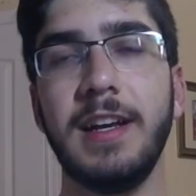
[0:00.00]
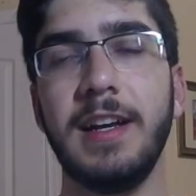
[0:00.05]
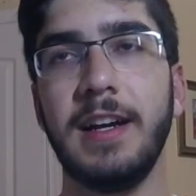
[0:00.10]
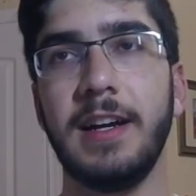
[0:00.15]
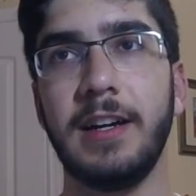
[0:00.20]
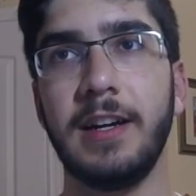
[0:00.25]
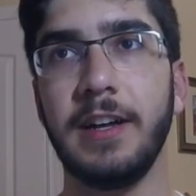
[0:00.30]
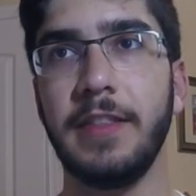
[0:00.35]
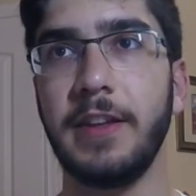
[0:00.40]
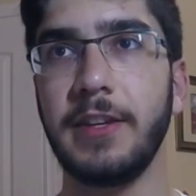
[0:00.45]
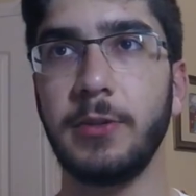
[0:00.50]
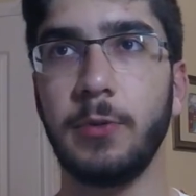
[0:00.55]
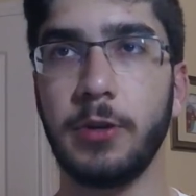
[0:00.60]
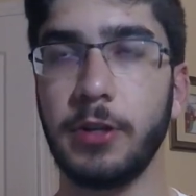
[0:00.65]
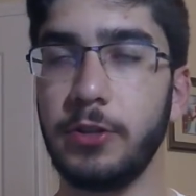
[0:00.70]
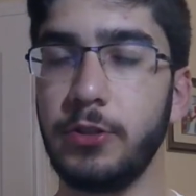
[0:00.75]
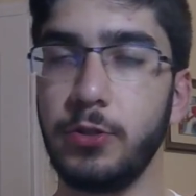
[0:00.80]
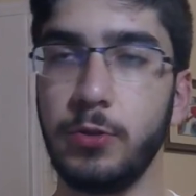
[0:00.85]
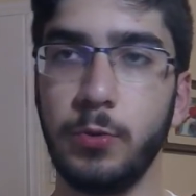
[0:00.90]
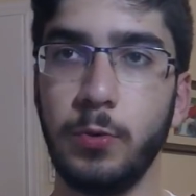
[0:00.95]
then you want
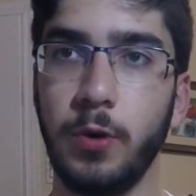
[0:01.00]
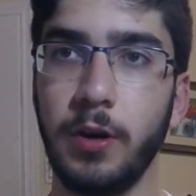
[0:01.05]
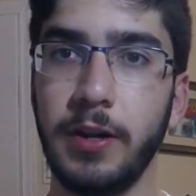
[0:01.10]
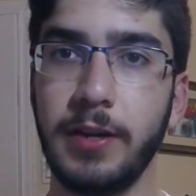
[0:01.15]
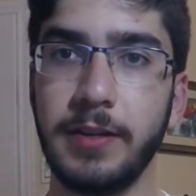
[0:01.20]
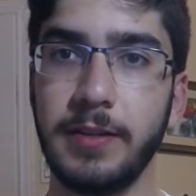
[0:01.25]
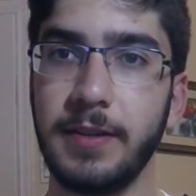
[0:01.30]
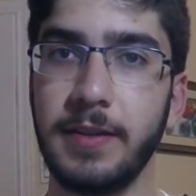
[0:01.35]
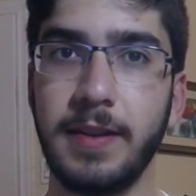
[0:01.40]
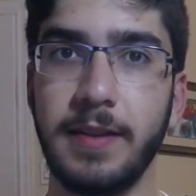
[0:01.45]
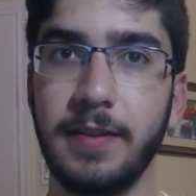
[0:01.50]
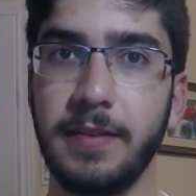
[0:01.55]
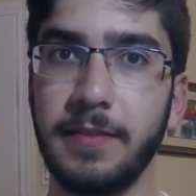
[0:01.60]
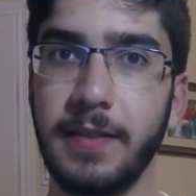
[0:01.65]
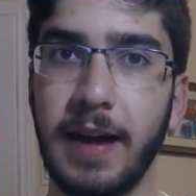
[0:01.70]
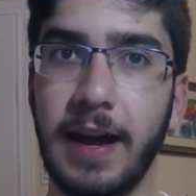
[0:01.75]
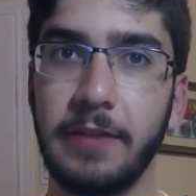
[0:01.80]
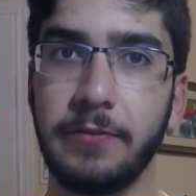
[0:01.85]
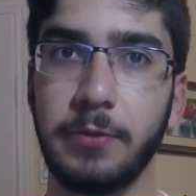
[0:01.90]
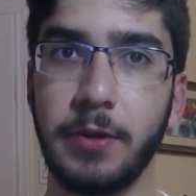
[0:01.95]
to do one
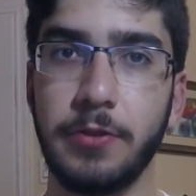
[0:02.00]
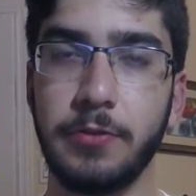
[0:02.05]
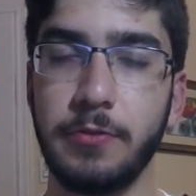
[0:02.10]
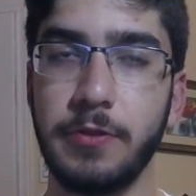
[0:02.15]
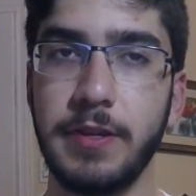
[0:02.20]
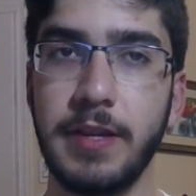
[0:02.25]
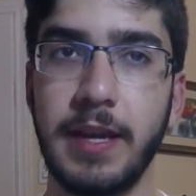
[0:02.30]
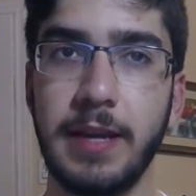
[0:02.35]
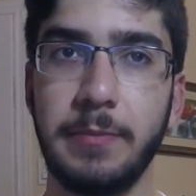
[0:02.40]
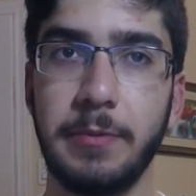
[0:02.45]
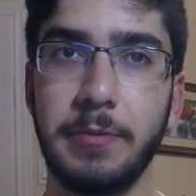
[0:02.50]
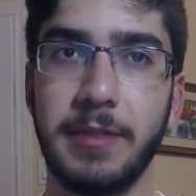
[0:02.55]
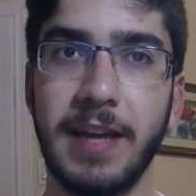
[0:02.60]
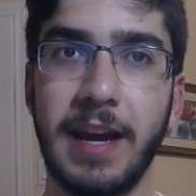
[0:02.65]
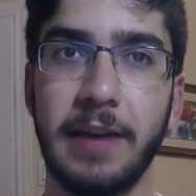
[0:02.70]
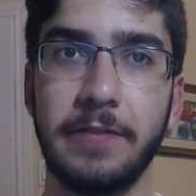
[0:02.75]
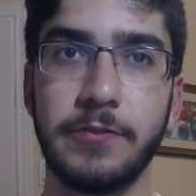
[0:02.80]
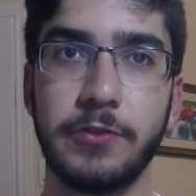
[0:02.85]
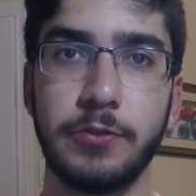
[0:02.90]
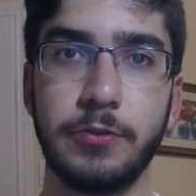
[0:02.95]
halfway through the day, maybe in the
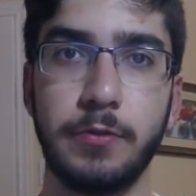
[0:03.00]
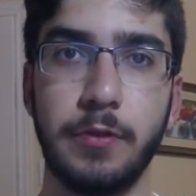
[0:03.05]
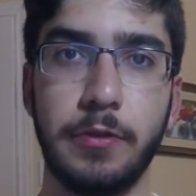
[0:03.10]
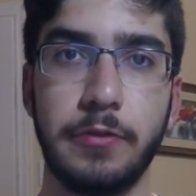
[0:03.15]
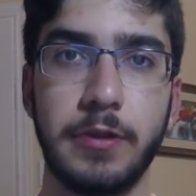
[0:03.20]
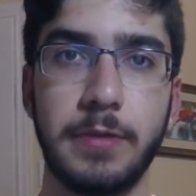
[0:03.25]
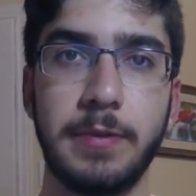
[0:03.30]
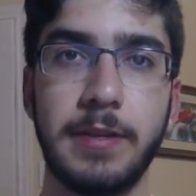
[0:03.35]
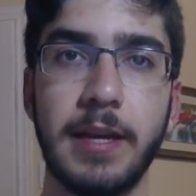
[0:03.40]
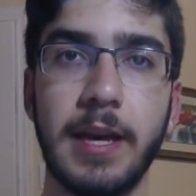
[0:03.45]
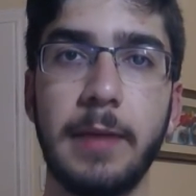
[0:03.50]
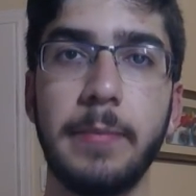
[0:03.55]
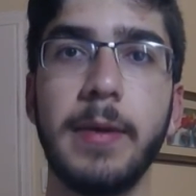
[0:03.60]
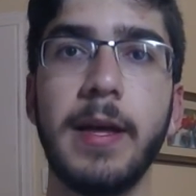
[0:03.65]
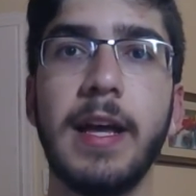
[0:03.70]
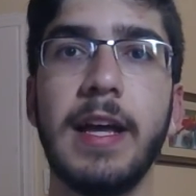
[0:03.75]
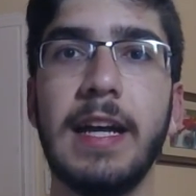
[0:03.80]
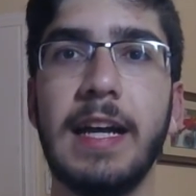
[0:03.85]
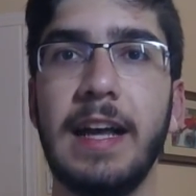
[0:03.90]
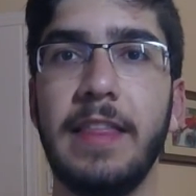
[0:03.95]
afternoon, 3 p.m.,
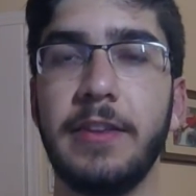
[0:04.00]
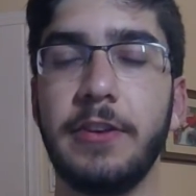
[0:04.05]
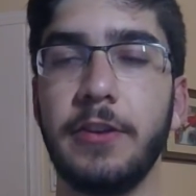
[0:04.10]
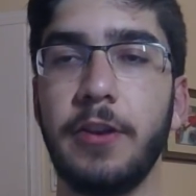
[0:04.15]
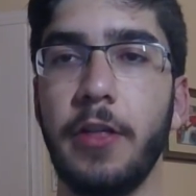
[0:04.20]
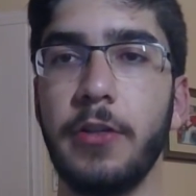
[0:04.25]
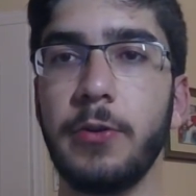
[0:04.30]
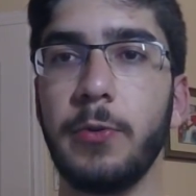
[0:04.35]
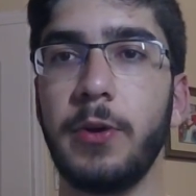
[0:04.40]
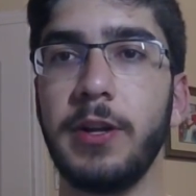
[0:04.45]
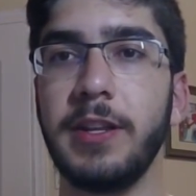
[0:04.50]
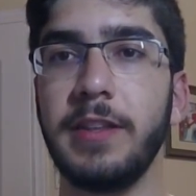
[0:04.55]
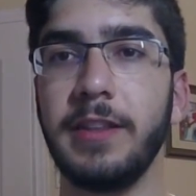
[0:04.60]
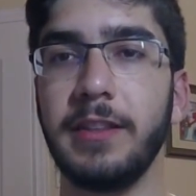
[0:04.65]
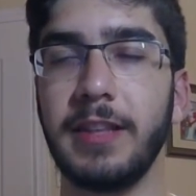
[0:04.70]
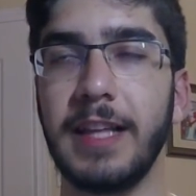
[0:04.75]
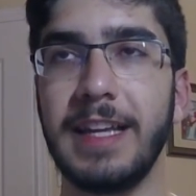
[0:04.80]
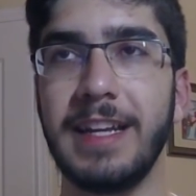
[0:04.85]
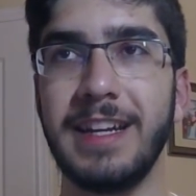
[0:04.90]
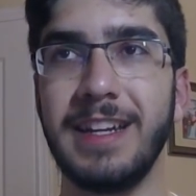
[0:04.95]
and then another one
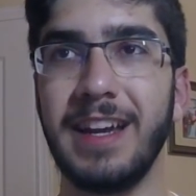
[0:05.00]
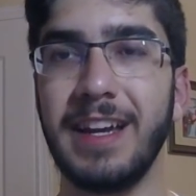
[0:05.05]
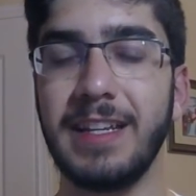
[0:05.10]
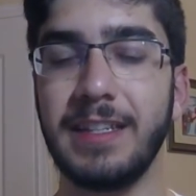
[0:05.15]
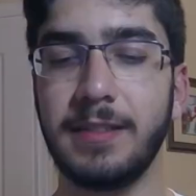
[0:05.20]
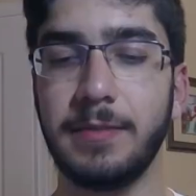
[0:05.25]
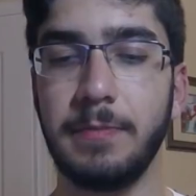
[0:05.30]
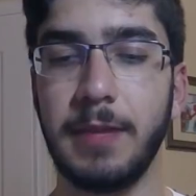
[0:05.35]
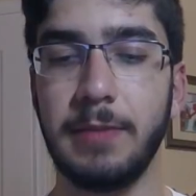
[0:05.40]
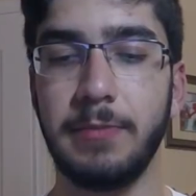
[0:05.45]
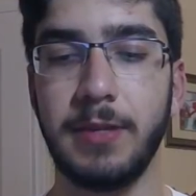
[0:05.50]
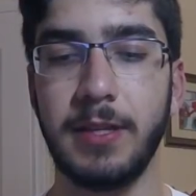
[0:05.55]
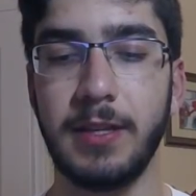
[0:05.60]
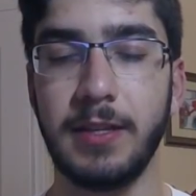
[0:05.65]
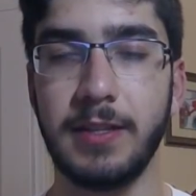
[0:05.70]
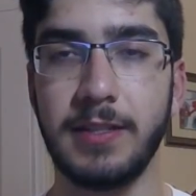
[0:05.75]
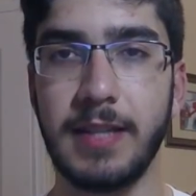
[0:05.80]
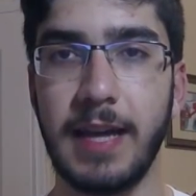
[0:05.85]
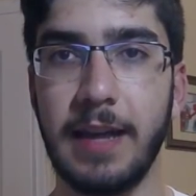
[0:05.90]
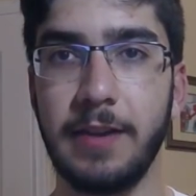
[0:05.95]
late at night,
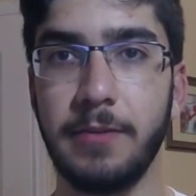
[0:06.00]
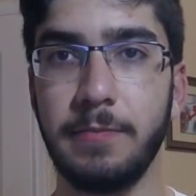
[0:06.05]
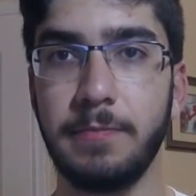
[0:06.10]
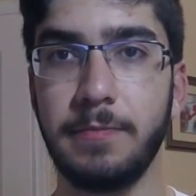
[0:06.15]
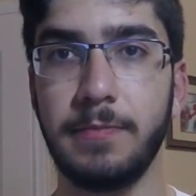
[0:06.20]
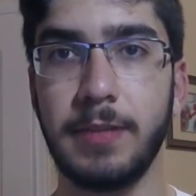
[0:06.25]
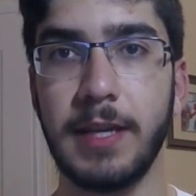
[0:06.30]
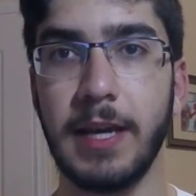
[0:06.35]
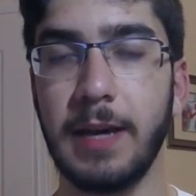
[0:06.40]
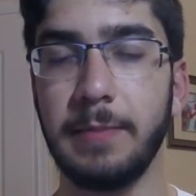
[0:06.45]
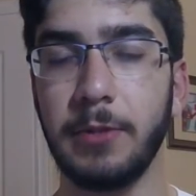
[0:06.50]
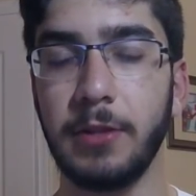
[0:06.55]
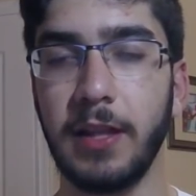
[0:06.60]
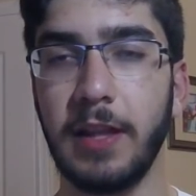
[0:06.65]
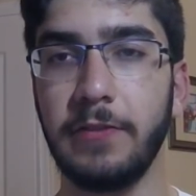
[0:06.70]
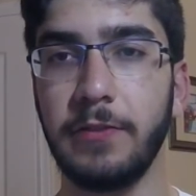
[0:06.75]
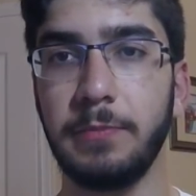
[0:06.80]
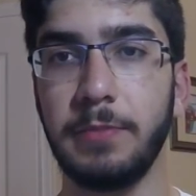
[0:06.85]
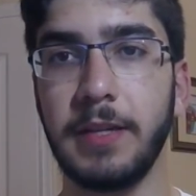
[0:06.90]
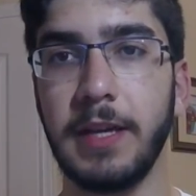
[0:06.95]
maybe 10 p.m.,
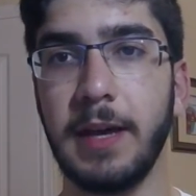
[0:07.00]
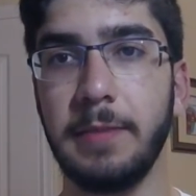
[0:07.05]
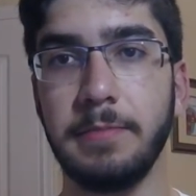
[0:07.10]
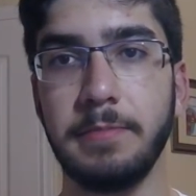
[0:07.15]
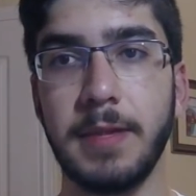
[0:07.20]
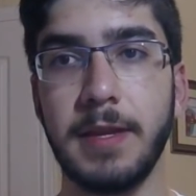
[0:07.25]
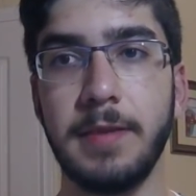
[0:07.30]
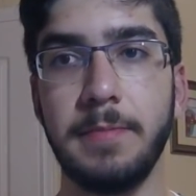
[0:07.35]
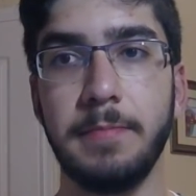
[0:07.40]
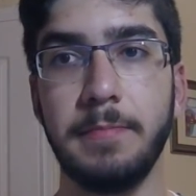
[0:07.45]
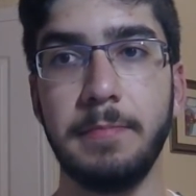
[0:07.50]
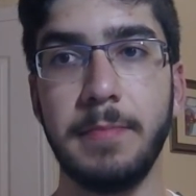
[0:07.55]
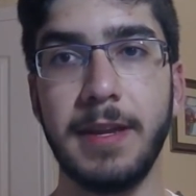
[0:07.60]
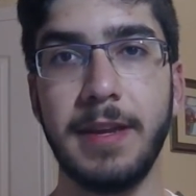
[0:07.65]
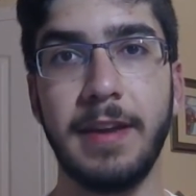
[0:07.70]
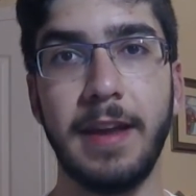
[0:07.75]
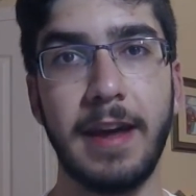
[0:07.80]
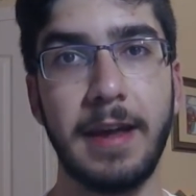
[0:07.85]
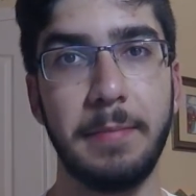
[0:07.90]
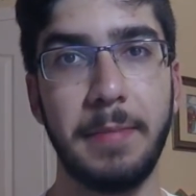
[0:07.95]
11 p.m.,
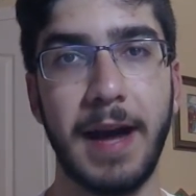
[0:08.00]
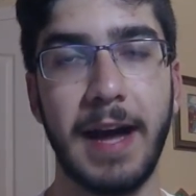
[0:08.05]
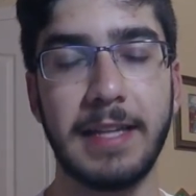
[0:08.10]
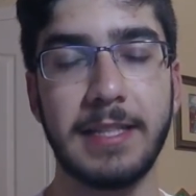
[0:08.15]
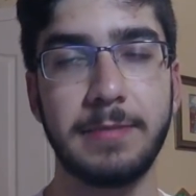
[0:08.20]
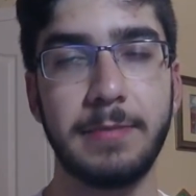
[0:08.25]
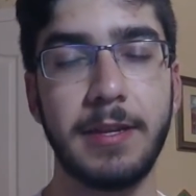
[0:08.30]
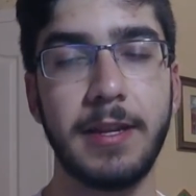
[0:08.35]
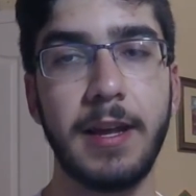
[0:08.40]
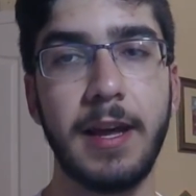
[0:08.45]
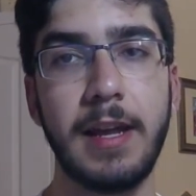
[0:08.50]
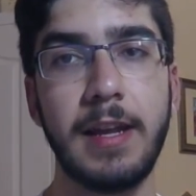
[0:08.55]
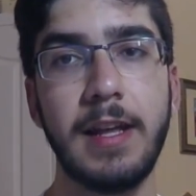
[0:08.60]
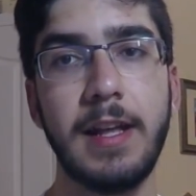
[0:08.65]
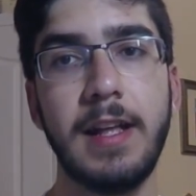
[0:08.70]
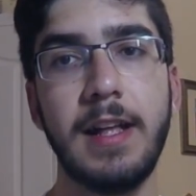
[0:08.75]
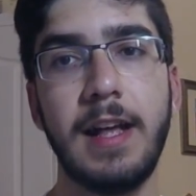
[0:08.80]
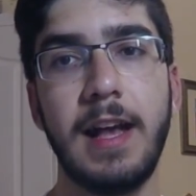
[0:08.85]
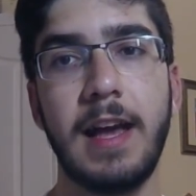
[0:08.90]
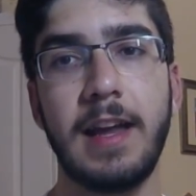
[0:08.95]
midnight, past midnight.
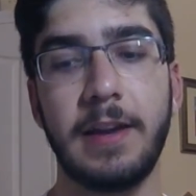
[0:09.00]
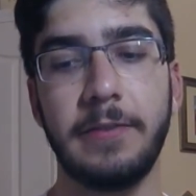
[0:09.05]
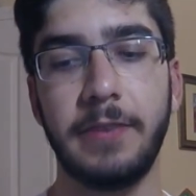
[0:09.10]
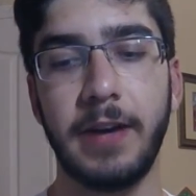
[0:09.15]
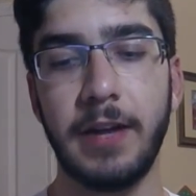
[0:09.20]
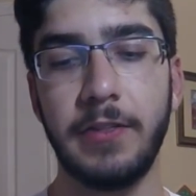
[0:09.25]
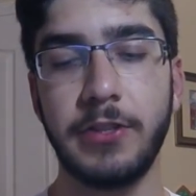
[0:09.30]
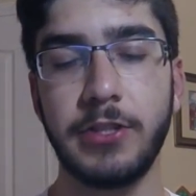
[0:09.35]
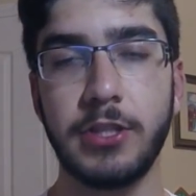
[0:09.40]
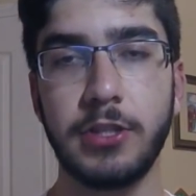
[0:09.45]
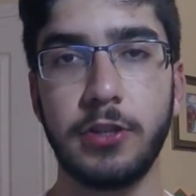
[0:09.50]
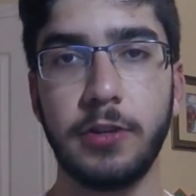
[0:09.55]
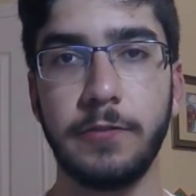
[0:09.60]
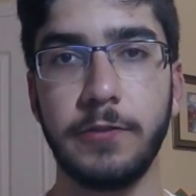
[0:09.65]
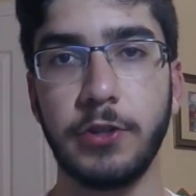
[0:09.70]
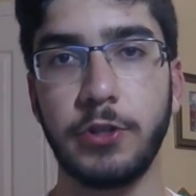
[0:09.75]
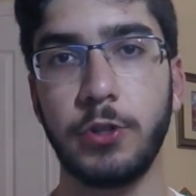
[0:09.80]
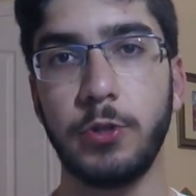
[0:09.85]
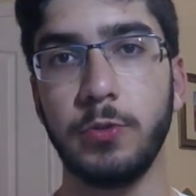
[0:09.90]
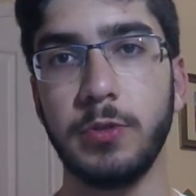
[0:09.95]
And I find this is good
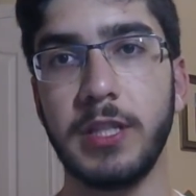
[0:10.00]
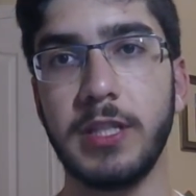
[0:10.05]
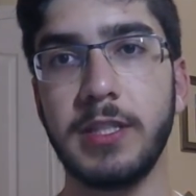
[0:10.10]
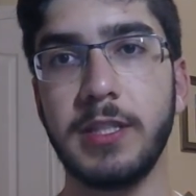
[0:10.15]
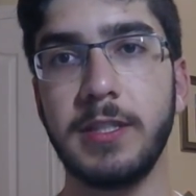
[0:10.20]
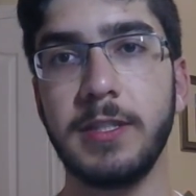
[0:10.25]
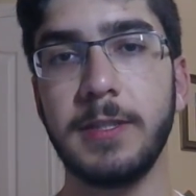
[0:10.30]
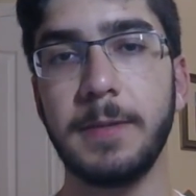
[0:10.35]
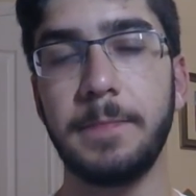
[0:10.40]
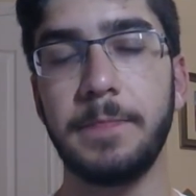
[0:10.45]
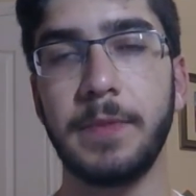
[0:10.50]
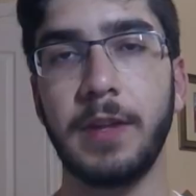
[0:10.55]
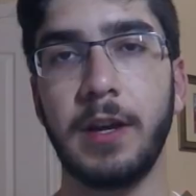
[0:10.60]
for two reasons.